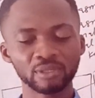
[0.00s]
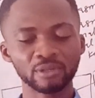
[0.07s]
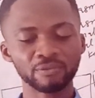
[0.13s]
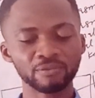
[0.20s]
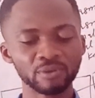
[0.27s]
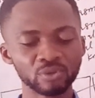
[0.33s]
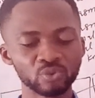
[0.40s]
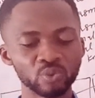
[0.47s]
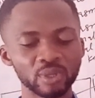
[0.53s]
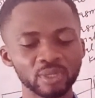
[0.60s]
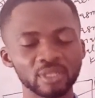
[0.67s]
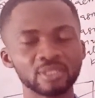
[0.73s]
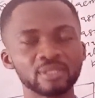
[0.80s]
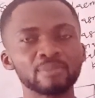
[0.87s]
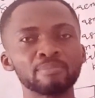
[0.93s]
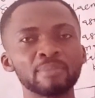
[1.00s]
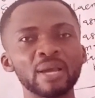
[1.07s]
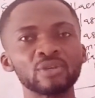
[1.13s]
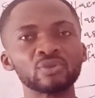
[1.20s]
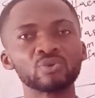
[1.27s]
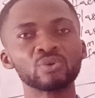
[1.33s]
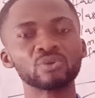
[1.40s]
The fourth one is
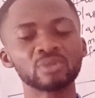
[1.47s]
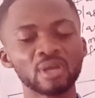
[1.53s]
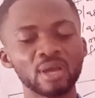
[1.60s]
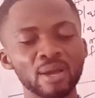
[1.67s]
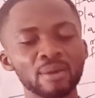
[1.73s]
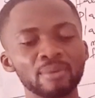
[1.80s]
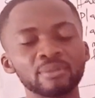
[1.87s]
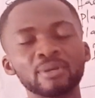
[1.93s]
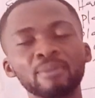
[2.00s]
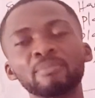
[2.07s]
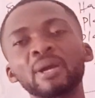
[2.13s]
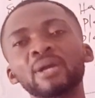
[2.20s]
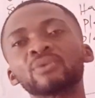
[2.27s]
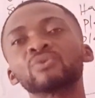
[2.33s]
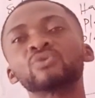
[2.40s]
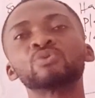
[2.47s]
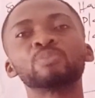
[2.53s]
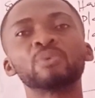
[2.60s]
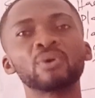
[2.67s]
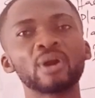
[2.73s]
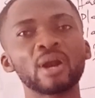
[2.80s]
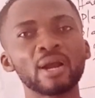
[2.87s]
Myzosa, the
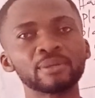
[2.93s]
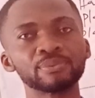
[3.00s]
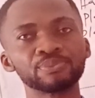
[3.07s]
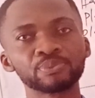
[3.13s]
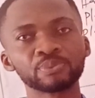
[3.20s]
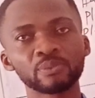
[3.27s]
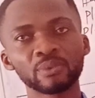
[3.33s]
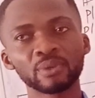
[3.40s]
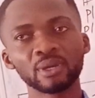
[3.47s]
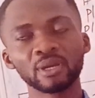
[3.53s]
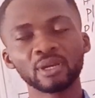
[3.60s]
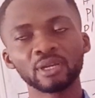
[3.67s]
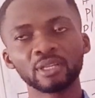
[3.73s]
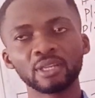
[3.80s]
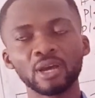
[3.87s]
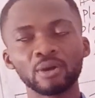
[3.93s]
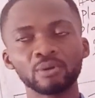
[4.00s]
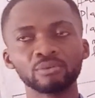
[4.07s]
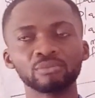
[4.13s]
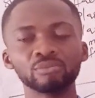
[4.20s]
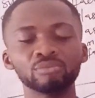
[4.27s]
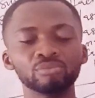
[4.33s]
Microspora.
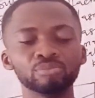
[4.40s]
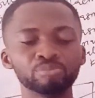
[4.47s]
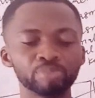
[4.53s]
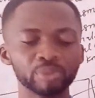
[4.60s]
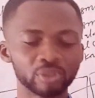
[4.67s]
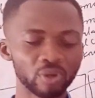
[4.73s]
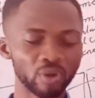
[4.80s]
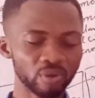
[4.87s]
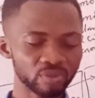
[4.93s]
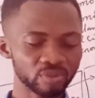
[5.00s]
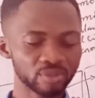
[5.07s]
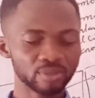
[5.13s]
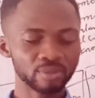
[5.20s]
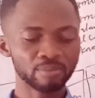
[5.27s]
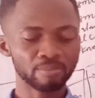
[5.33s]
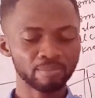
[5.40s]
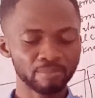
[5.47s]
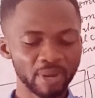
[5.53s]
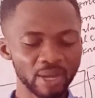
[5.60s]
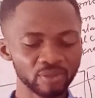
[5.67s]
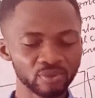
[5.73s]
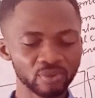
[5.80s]
Now, because
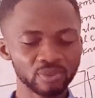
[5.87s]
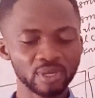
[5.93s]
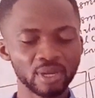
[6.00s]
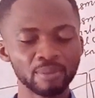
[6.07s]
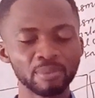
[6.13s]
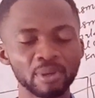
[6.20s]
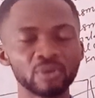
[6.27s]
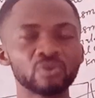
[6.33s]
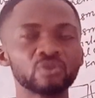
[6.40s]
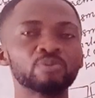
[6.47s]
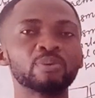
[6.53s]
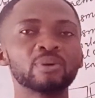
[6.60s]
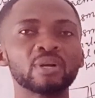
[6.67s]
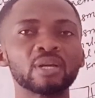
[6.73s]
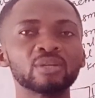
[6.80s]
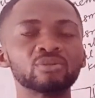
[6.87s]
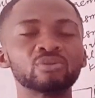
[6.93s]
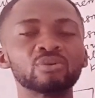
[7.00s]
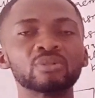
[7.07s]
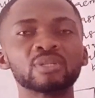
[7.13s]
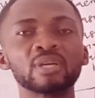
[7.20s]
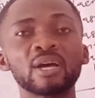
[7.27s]
Myzosa and Microspora do
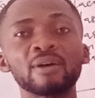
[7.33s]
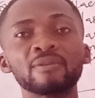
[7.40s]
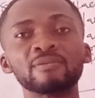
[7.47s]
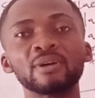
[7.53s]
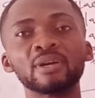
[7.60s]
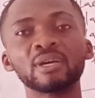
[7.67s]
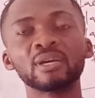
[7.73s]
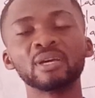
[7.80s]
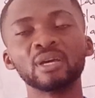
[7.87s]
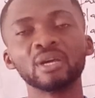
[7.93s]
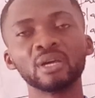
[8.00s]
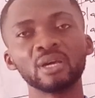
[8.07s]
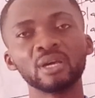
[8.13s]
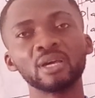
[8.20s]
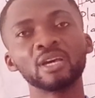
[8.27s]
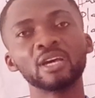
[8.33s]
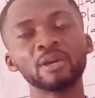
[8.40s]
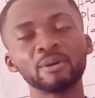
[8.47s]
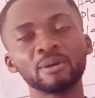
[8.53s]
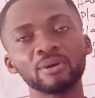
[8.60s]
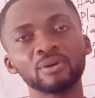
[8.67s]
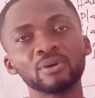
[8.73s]
not have
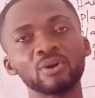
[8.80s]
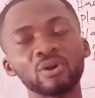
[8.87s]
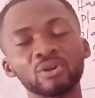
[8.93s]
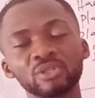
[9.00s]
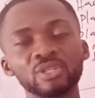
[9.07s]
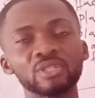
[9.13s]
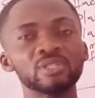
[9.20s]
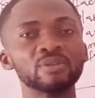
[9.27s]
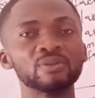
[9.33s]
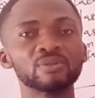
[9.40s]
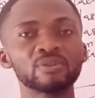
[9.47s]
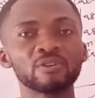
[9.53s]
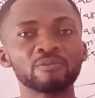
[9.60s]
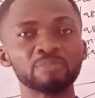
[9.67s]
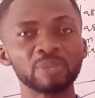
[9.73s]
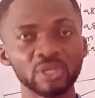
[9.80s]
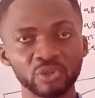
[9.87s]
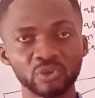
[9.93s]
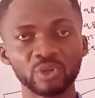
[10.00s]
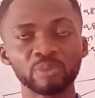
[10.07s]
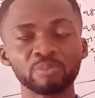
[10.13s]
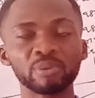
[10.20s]
organisms of
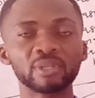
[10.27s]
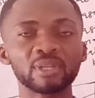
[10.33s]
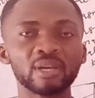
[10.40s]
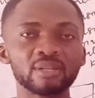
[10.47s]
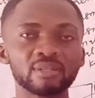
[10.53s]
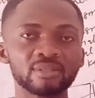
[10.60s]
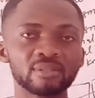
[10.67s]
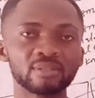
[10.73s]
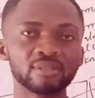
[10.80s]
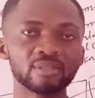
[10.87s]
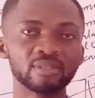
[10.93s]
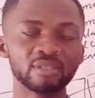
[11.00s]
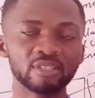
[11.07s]
medical importance,